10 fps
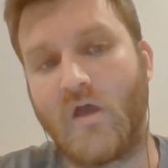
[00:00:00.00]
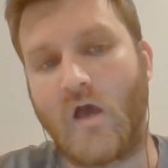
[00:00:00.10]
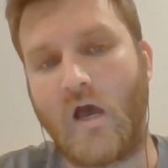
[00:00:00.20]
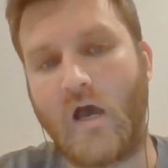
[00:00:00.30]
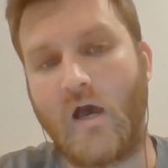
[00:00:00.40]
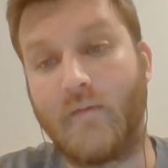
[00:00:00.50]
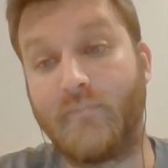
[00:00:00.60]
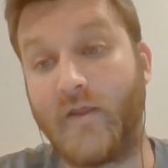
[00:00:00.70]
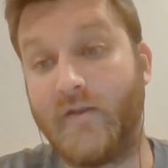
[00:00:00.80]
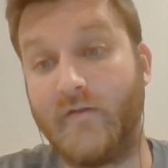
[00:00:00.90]

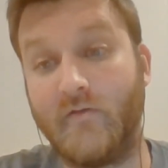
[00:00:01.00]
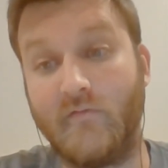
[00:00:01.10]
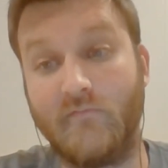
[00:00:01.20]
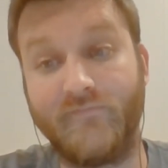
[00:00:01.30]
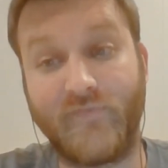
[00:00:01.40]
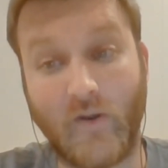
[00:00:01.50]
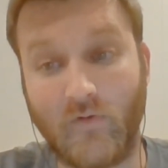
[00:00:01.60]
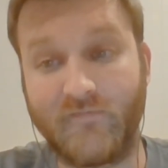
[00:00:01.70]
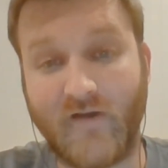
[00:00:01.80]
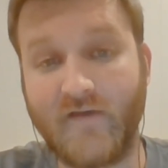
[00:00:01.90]
But they
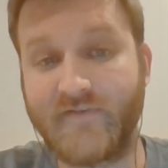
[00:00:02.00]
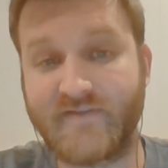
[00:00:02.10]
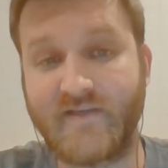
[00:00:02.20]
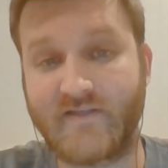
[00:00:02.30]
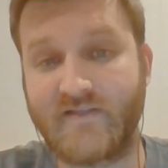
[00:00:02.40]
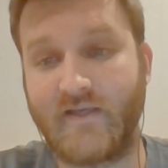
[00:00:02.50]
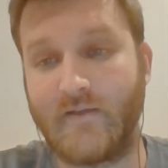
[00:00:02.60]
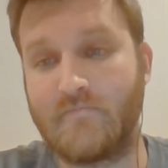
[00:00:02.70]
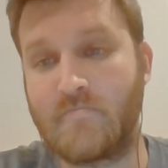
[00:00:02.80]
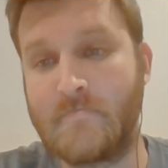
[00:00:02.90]
were a 5-6 team